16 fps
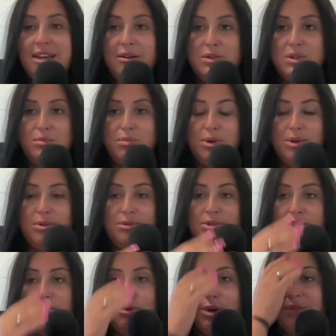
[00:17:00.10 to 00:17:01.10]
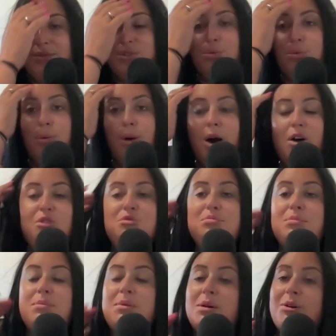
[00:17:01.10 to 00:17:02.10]
Louis Blues, you have 12
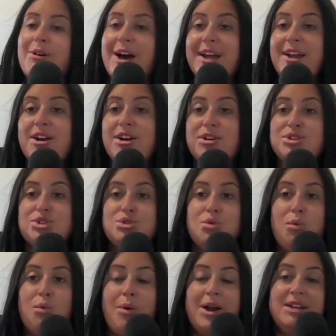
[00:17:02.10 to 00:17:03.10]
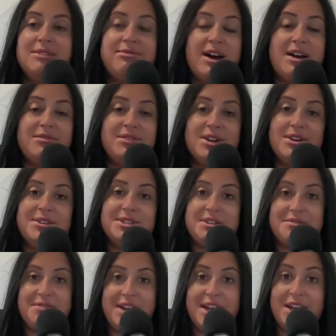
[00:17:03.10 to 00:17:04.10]
players 25 years
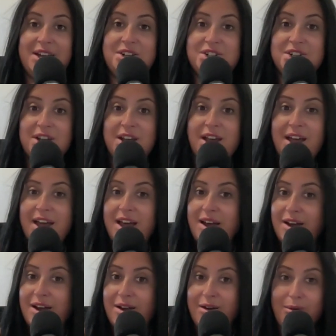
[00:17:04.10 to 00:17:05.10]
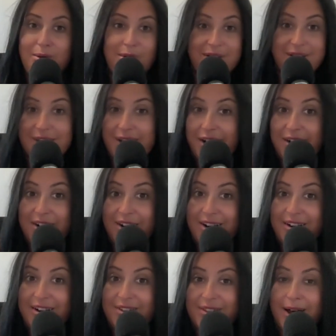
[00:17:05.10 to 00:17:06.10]
of age or
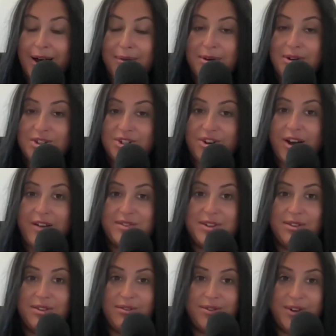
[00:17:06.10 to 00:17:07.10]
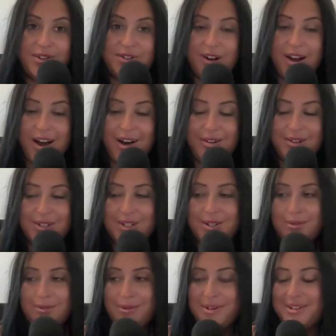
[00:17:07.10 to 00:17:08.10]
younger that were drafted in the first round,
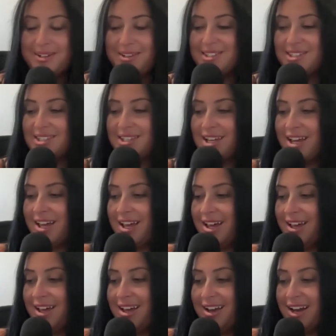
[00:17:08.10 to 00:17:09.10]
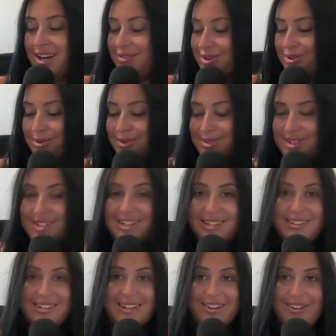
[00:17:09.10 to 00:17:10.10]
which is kind of a cool
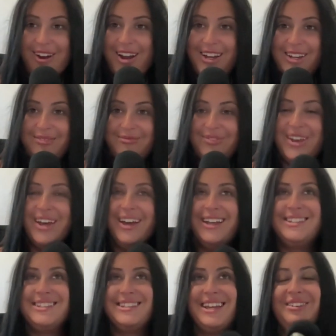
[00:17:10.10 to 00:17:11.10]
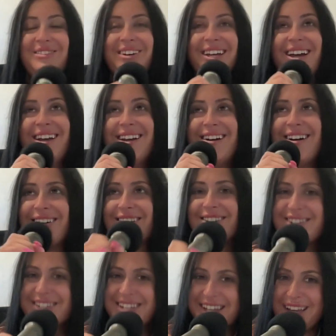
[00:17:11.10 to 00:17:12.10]
statistic, right? It's definitely a
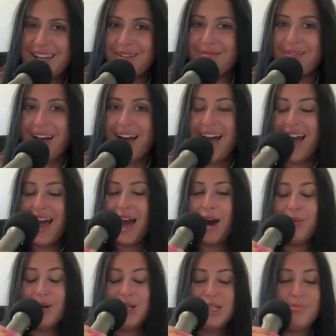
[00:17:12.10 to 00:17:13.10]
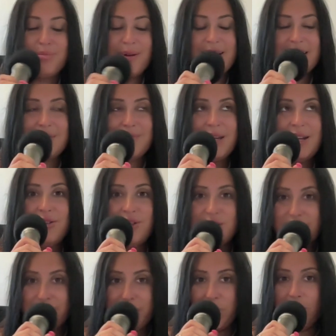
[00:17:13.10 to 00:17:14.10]
younger team, which brings me to
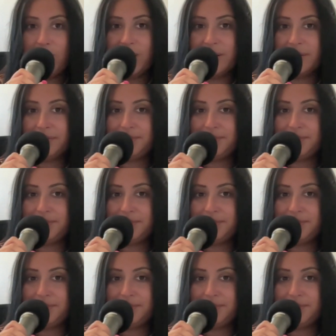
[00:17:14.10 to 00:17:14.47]
this point.